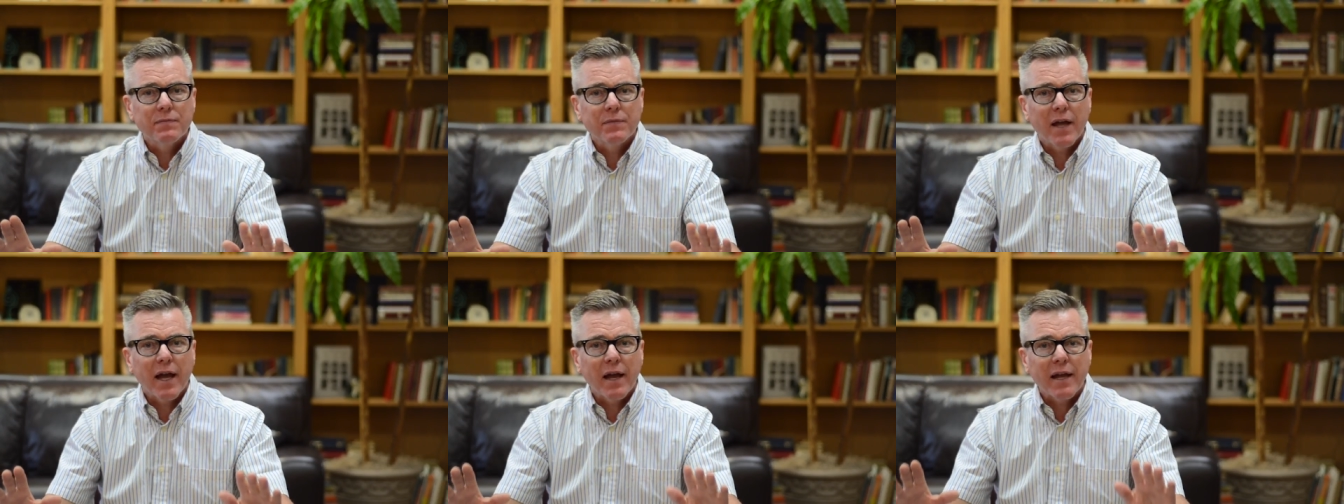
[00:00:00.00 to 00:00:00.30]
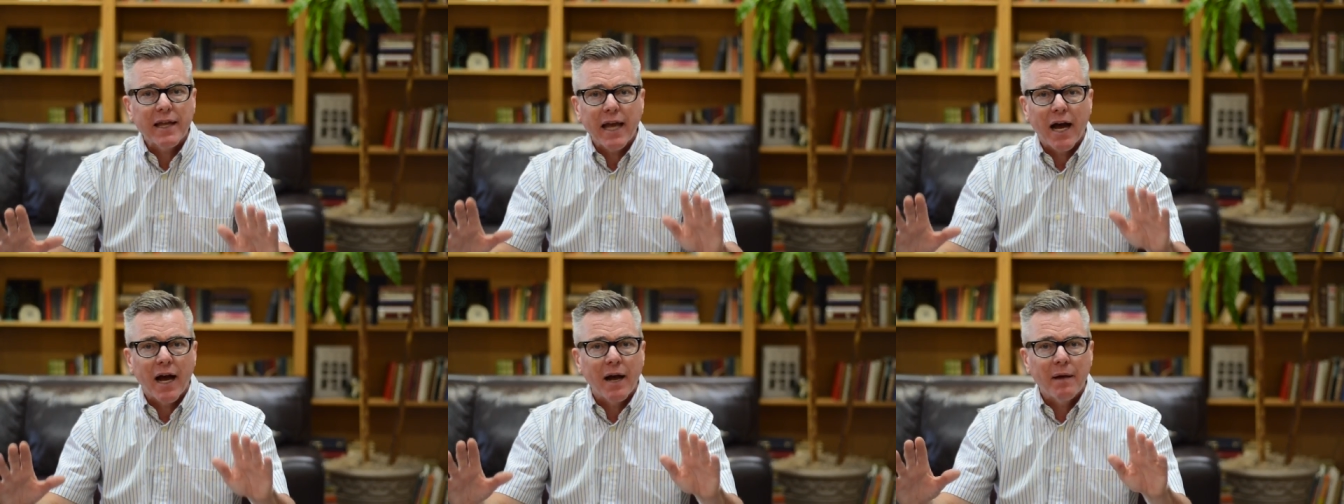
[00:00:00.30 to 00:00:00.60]

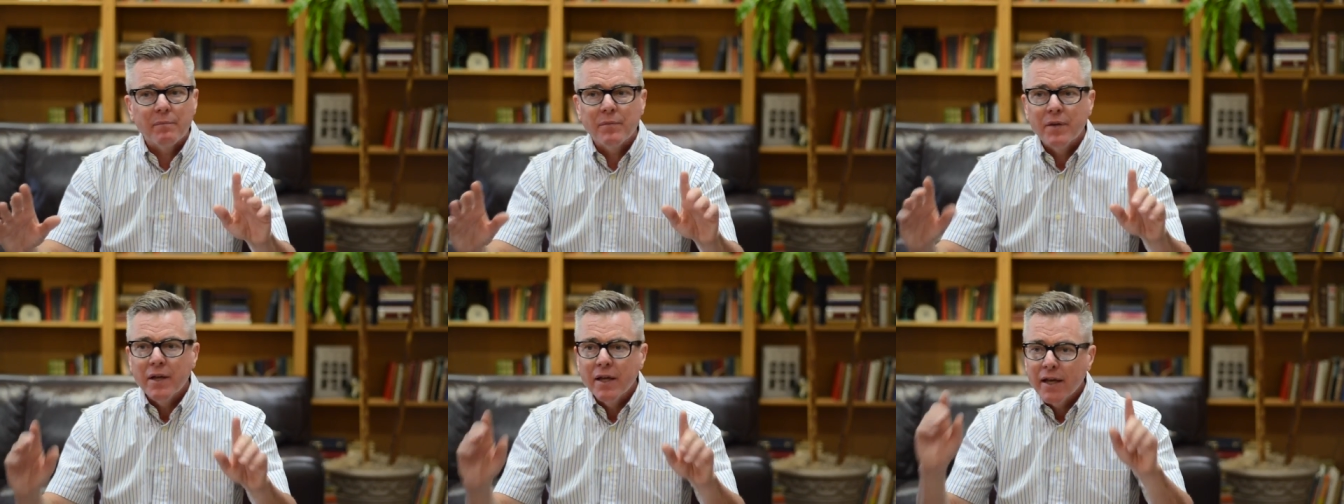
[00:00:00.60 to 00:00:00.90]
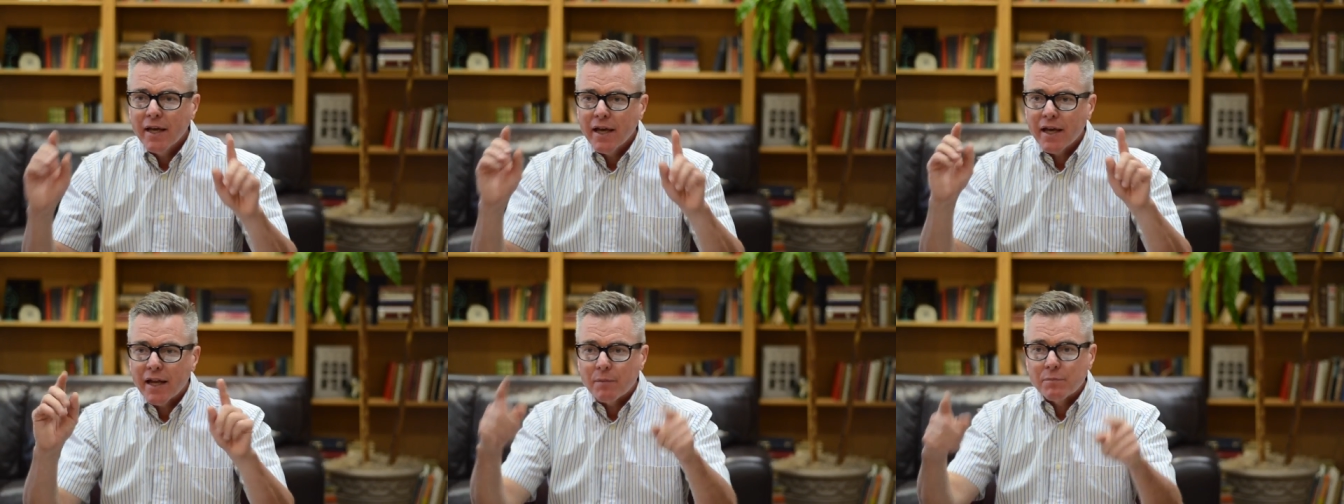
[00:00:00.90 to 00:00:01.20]
I, am
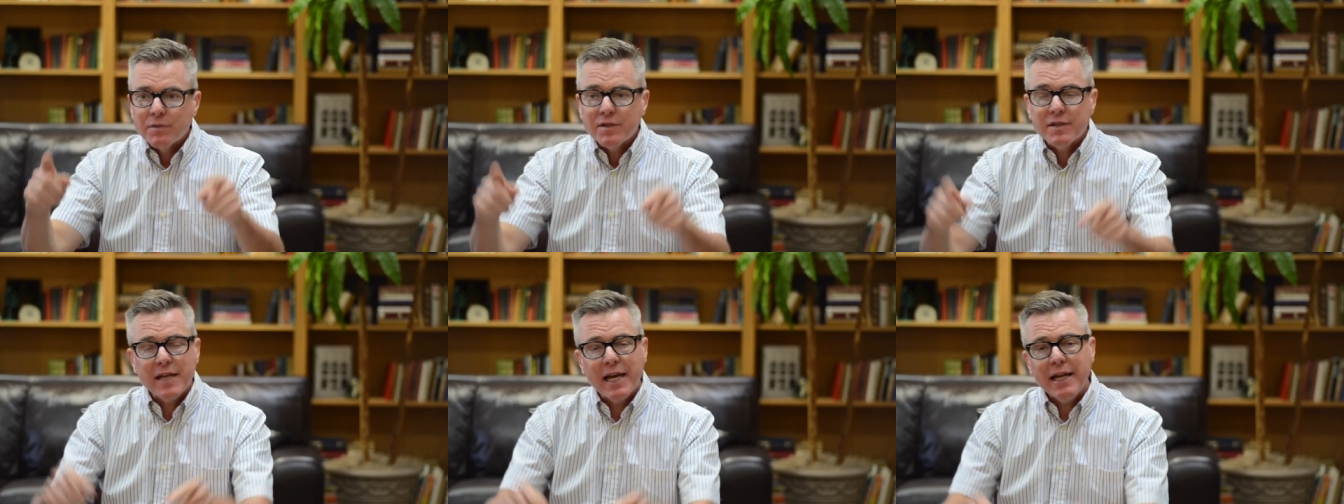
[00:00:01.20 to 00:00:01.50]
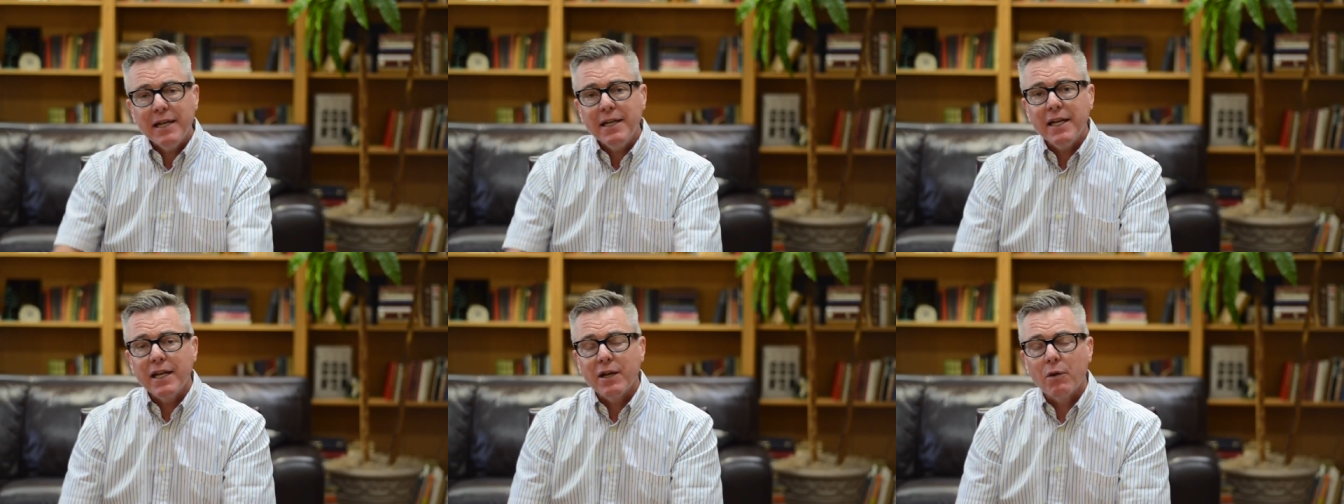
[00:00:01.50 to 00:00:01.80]
and I'm
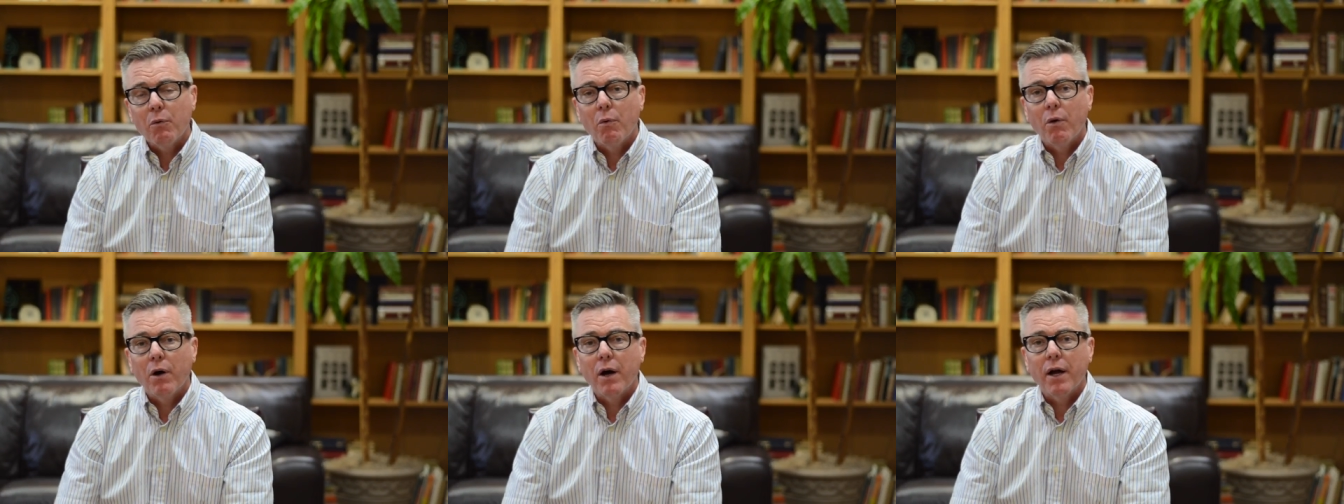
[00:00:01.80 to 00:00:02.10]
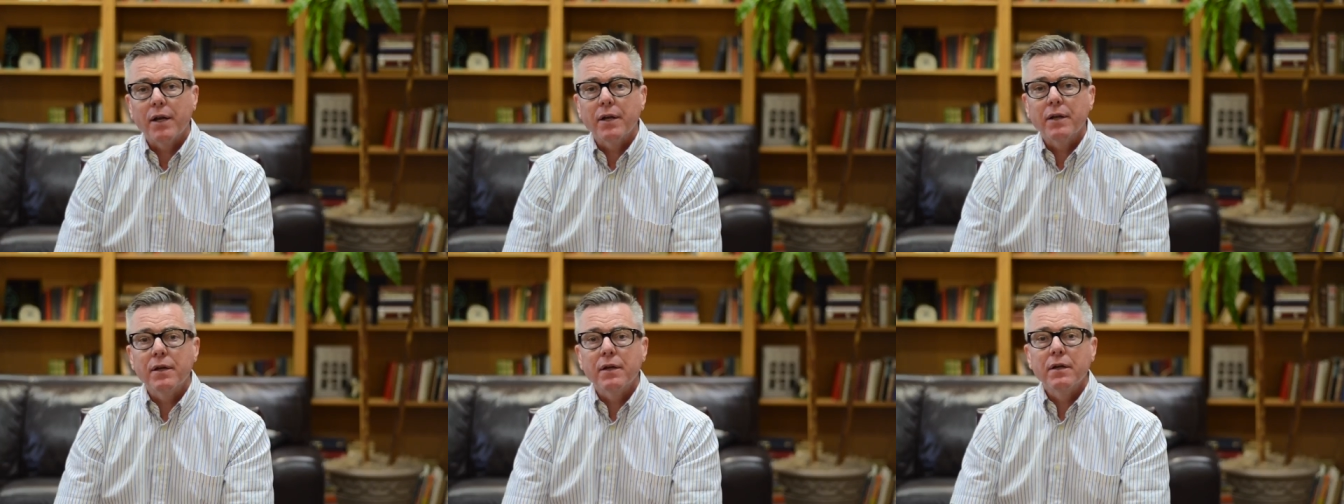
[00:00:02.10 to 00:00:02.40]
sending
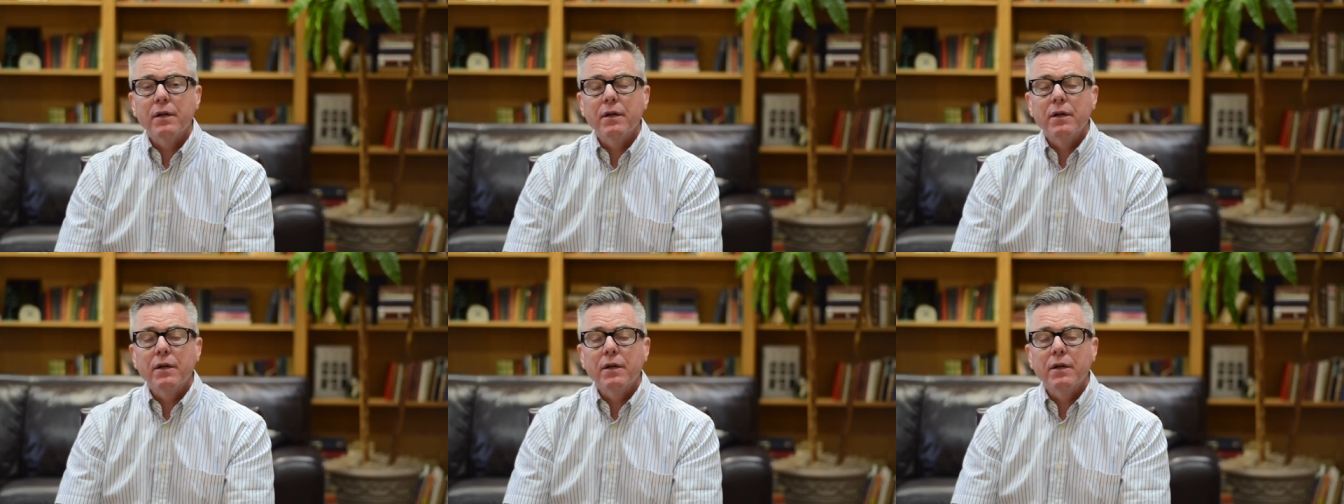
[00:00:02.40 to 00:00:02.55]
one